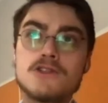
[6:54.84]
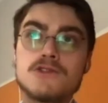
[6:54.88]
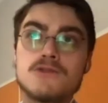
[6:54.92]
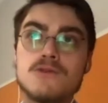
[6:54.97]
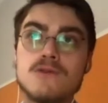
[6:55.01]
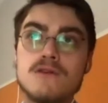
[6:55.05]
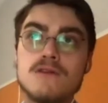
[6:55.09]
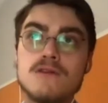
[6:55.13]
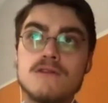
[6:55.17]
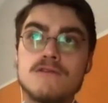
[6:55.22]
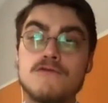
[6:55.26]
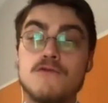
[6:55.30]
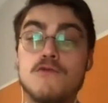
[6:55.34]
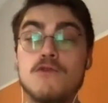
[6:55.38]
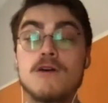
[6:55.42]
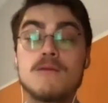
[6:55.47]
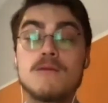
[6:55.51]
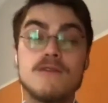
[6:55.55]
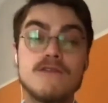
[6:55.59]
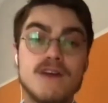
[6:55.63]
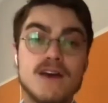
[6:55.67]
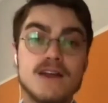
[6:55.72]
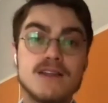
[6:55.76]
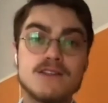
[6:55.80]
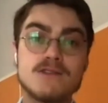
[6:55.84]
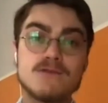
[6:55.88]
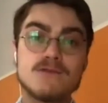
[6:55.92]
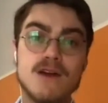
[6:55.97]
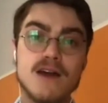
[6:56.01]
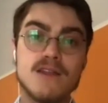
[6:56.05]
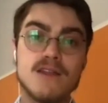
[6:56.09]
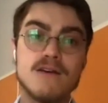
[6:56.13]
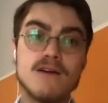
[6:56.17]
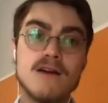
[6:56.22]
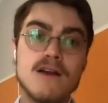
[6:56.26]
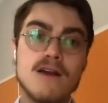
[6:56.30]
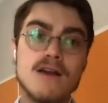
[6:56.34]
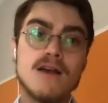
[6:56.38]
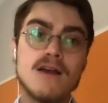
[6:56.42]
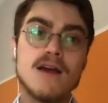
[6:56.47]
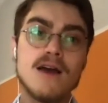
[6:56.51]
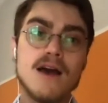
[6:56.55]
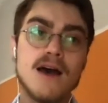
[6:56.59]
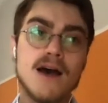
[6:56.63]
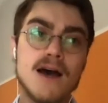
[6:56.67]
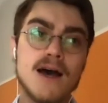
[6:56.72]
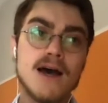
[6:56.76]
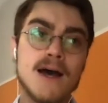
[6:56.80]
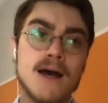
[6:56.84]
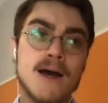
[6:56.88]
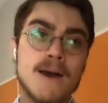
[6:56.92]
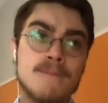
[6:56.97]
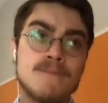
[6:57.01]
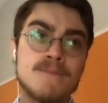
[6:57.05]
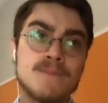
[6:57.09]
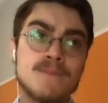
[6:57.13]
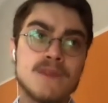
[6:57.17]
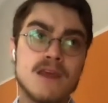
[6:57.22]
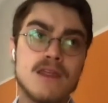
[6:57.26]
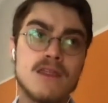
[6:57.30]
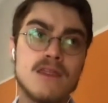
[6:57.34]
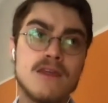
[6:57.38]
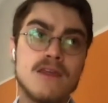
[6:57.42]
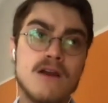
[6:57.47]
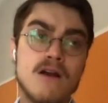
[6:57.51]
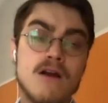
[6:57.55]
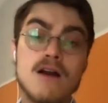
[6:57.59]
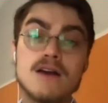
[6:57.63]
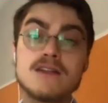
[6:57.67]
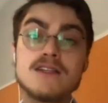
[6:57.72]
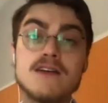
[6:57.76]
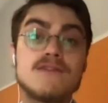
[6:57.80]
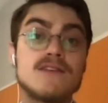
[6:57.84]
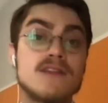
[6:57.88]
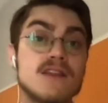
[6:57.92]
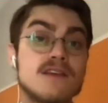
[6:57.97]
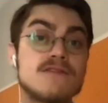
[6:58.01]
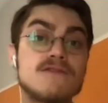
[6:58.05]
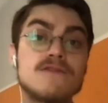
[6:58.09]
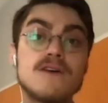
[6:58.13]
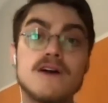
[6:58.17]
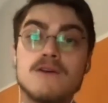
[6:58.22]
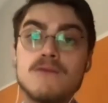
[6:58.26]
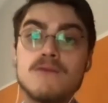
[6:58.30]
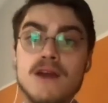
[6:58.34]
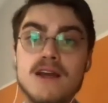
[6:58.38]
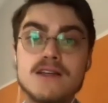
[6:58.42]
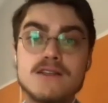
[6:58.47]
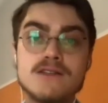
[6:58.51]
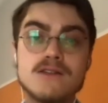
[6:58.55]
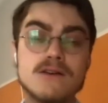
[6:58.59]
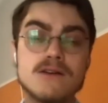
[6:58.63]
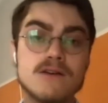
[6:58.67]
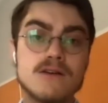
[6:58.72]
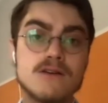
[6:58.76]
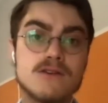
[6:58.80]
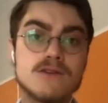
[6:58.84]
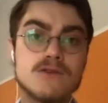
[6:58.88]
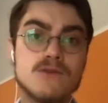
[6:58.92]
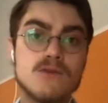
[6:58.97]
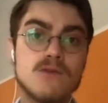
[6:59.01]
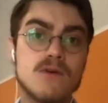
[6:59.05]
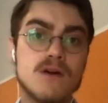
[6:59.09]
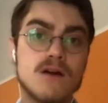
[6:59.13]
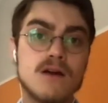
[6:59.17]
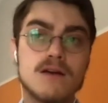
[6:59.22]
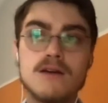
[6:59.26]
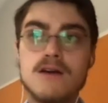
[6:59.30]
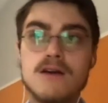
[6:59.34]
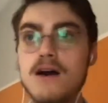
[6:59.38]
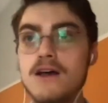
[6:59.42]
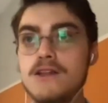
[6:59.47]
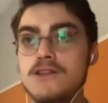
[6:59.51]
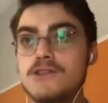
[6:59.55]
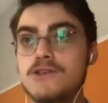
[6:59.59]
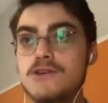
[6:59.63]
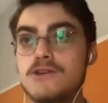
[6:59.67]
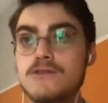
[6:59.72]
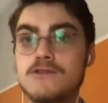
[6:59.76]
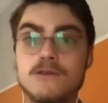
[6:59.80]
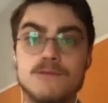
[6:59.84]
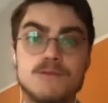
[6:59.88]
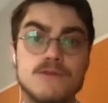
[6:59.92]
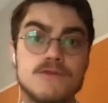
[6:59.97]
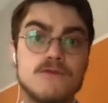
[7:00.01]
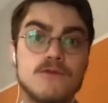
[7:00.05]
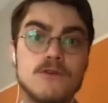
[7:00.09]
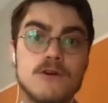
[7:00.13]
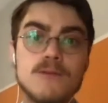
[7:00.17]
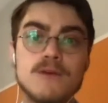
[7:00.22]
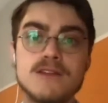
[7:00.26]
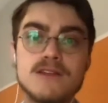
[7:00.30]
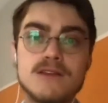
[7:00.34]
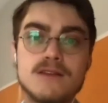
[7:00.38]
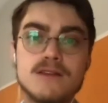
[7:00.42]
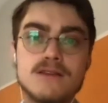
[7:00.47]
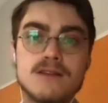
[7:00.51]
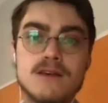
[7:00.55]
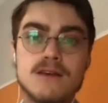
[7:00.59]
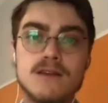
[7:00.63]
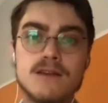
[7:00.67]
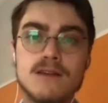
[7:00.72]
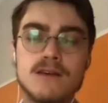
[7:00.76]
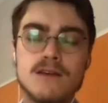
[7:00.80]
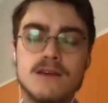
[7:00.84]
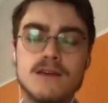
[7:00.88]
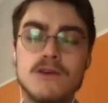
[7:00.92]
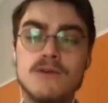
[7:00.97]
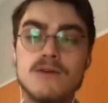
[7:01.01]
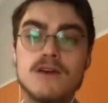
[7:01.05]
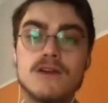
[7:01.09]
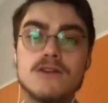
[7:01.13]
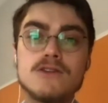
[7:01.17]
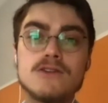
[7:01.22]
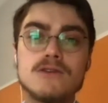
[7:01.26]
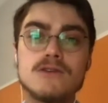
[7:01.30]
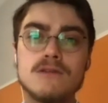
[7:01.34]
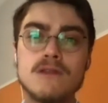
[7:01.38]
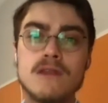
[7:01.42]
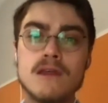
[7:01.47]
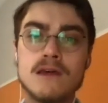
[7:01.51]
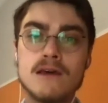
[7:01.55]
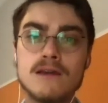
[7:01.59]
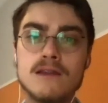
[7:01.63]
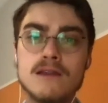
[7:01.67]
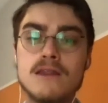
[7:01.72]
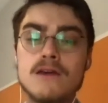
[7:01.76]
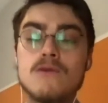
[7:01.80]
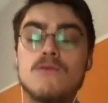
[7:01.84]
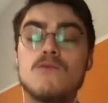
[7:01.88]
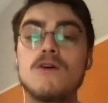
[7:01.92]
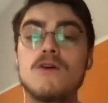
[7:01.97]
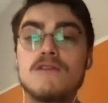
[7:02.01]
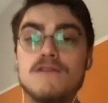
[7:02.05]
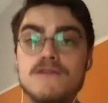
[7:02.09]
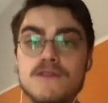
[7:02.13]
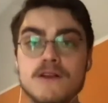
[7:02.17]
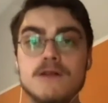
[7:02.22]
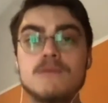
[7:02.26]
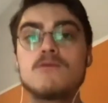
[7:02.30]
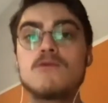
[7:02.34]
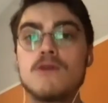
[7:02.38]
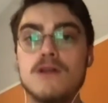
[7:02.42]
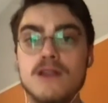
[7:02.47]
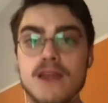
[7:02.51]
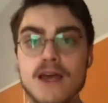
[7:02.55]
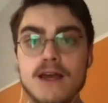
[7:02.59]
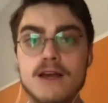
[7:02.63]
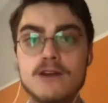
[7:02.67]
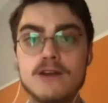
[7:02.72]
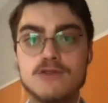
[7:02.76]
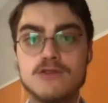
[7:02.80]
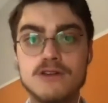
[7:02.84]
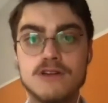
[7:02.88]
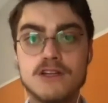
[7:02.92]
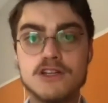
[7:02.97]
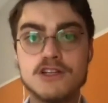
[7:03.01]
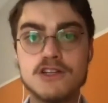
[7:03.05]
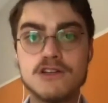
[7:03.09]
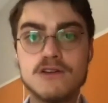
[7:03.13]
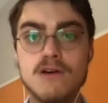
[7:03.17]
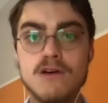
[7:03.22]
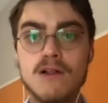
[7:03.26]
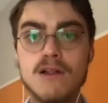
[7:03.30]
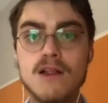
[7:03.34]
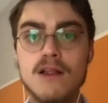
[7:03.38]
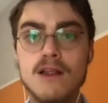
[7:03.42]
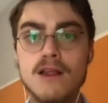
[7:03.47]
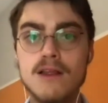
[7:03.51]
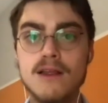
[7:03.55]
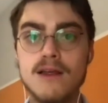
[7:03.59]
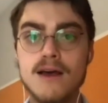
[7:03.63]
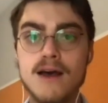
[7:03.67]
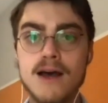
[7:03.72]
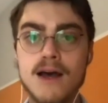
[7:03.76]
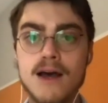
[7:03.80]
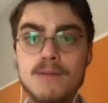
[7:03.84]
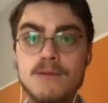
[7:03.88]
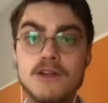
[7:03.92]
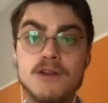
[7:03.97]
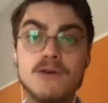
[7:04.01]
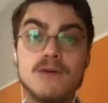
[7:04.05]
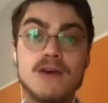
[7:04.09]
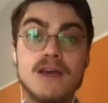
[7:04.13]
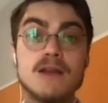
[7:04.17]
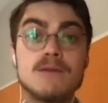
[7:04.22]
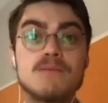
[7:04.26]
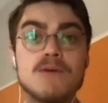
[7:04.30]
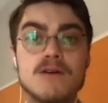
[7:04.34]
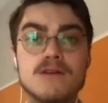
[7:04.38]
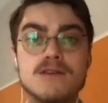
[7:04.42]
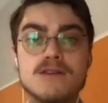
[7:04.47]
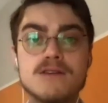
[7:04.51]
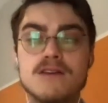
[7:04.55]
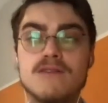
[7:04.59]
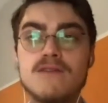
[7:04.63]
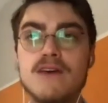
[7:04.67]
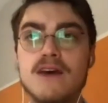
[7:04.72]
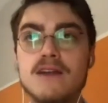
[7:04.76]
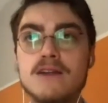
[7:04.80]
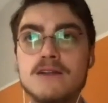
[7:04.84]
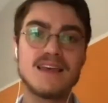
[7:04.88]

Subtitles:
form events rather, there are definitely fundraisers or concerts or performances that you can do that would feel more like a traditional in-person event.